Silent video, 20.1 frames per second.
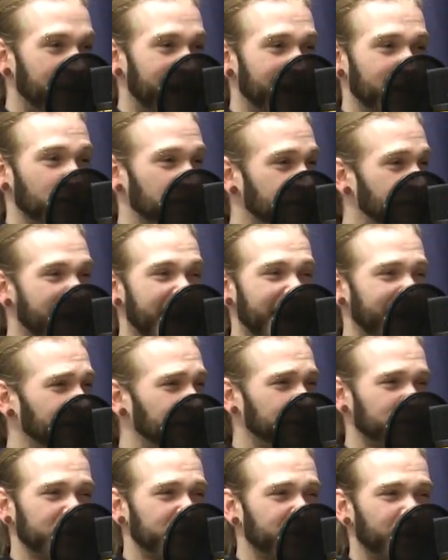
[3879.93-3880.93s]
Okay, those
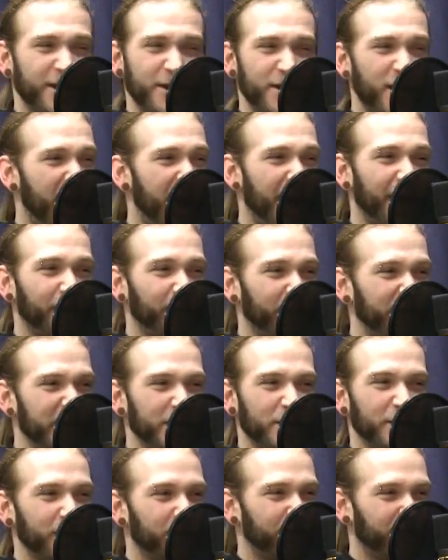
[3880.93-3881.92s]
packages are not
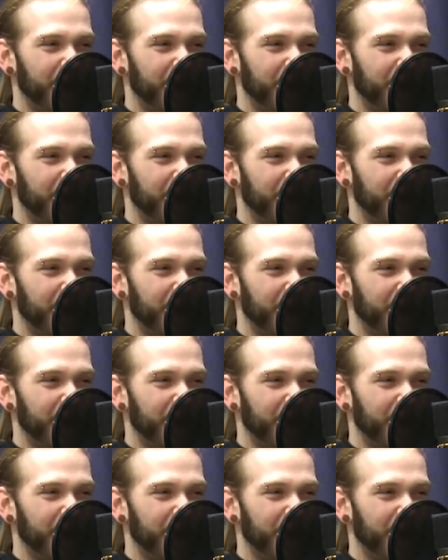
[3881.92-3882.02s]
real ramen.